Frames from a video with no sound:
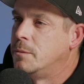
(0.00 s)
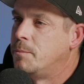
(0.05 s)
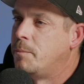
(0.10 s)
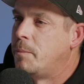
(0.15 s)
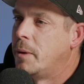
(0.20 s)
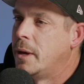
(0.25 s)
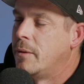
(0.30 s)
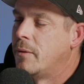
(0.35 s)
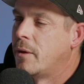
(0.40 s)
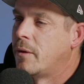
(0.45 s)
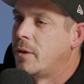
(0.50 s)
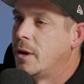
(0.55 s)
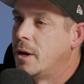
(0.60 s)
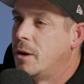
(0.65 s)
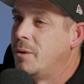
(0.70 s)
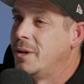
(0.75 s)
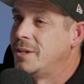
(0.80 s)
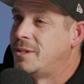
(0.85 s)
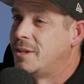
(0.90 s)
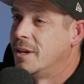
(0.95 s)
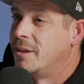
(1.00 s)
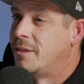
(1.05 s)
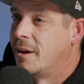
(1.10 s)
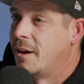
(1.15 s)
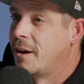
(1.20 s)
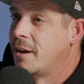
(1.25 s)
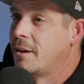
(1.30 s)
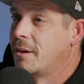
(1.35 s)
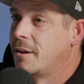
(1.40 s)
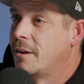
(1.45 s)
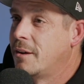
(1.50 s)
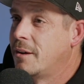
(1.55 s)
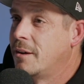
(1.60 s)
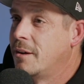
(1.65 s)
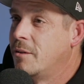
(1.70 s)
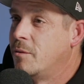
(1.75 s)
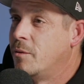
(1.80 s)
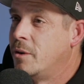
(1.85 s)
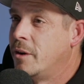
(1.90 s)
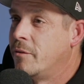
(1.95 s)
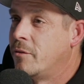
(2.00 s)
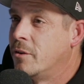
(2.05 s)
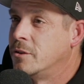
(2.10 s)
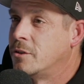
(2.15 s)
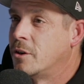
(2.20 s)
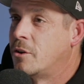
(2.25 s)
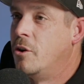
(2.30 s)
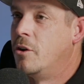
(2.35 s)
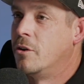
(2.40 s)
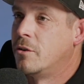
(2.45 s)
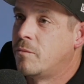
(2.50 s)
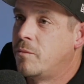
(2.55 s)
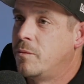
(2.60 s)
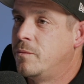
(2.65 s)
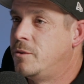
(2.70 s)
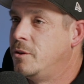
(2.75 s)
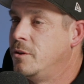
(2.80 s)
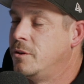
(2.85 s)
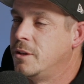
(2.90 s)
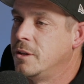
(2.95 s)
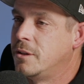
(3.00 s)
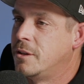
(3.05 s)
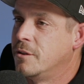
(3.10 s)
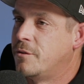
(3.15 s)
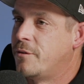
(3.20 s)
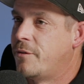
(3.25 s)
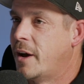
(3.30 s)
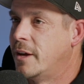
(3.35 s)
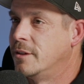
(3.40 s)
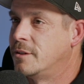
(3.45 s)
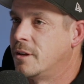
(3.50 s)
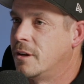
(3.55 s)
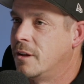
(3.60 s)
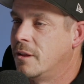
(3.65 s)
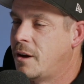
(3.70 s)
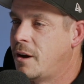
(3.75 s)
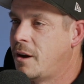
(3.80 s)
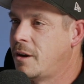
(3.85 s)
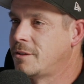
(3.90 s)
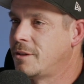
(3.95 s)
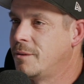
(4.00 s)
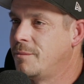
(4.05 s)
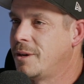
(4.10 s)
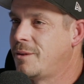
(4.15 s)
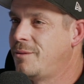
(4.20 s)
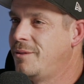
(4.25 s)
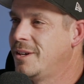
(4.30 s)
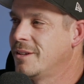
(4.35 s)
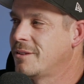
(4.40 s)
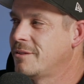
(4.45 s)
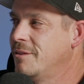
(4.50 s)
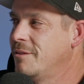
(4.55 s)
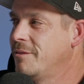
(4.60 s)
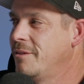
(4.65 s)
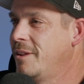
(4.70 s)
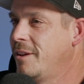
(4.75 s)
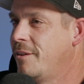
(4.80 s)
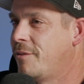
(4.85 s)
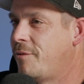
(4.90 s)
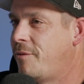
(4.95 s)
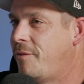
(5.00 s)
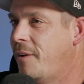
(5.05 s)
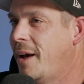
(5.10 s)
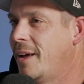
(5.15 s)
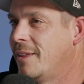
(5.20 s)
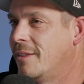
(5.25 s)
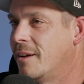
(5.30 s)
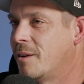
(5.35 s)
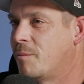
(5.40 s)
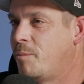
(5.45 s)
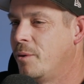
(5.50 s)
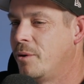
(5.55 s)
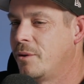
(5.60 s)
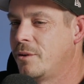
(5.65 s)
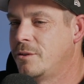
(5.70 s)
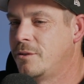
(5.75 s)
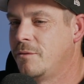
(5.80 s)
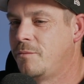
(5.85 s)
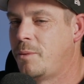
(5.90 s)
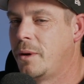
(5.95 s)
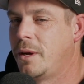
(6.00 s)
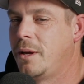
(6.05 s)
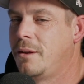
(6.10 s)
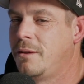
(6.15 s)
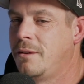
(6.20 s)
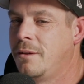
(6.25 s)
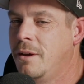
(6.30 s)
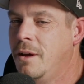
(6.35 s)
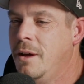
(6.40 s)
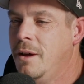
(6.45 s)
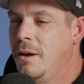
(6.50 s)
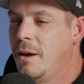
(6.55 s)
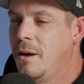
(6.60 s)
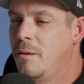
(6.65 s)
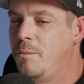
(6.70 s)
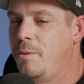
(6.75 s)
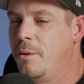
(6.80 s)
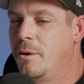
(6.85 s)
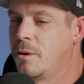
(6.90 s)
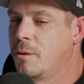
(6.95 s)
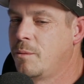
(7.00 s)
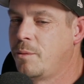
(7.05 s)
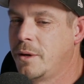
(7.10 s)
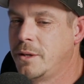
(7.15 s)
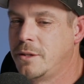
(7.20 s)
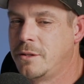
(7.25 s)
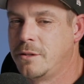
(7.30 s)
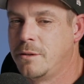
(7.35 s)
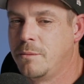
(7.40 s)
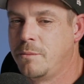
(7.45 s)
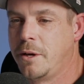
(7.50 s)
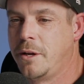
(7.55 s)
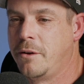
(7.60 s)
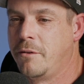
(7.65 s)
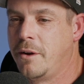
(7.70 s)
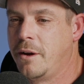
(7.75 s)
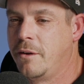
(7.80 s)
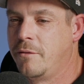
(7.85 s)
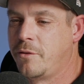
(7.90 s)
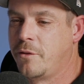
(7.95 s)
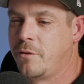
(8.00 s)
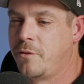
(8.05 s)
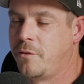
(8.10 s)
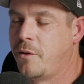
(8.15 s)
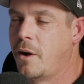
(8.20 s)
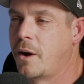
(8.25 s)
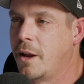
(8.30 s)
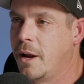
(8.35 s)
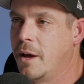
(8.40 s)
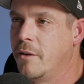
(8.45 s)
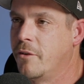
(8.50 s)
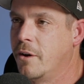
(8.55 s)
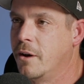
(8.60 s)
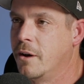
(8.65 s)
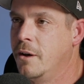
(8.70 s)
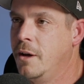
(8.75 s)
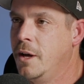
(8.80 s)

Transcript: been that thing. I always said that when everyone's like, "Oh, do you think this fad's gonna last?" I'm like, "Well, it's not really a fad. Like burgers have been and burger places have been around for fucking ever."